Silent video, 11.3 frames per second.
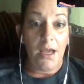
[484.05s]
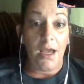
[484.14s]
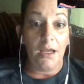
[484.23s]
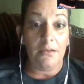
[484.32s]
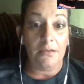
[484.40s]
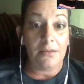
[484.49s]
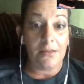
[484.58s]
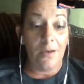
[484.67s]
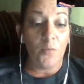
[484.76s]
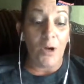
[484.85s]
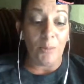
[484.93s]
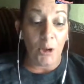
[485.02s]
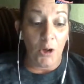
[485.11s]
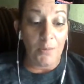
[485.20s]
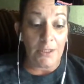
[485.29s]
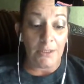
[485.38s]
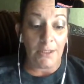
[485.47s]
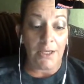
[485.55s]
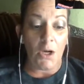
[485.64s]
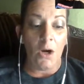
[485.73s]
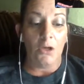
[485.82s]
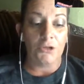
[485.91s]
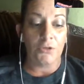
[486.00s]
and somewhat permanently
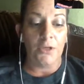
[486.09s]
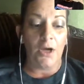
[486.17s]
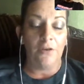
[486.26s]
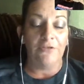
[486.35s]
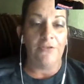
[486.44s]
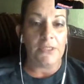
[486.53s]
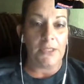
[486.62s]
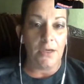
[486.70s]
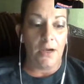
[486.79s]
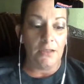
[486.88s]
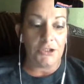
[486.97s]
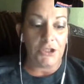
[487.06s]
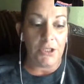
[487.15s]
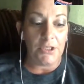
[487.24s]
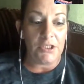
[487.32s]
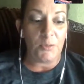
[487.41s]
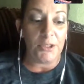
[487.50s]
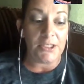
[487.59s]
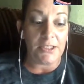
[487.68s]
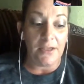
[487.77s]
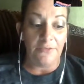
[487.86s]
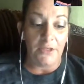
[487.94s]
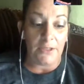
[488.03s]
altering our physiology.
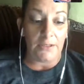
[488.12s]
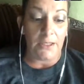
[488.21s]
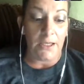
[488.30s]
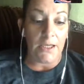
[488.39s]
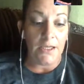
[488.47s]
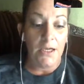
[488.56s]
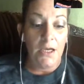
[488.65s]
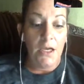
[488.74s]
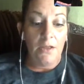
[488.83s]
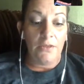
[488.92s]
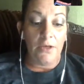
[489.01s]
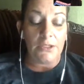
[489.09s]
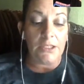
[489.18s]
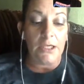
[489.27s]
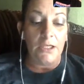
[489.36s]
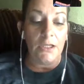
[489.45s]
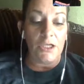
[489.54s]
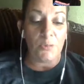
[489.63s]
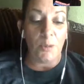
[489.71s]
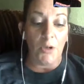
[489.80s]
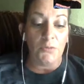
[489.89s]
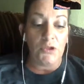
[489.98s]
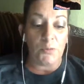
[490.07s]
Specifically, they're seeing these
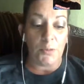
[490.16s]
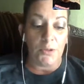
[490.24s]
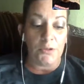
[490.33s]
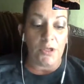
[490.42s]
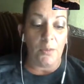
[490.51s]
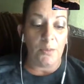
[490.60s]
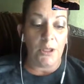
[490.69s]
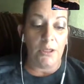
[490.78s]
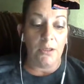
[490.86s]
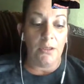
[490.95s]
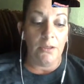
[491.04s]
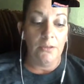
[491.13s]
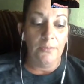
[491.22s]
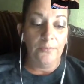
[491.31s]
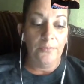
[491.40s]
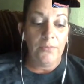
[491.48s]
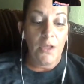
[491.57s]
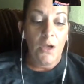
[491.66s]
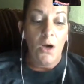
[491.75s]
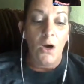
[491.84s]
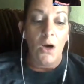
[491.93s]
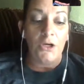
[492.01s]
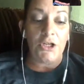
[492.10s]
bone spurs appear
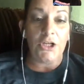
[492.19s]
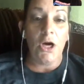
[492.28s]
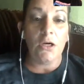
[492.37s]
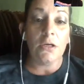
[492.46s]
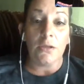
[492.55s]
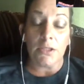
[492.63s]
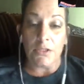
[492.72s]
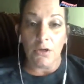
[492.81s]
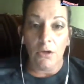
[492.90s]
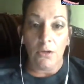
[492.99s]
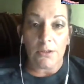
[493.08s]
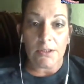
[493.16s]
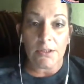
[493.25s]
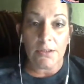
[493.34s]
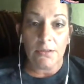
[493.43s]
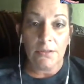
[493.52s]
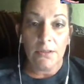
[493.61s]
on younger adults.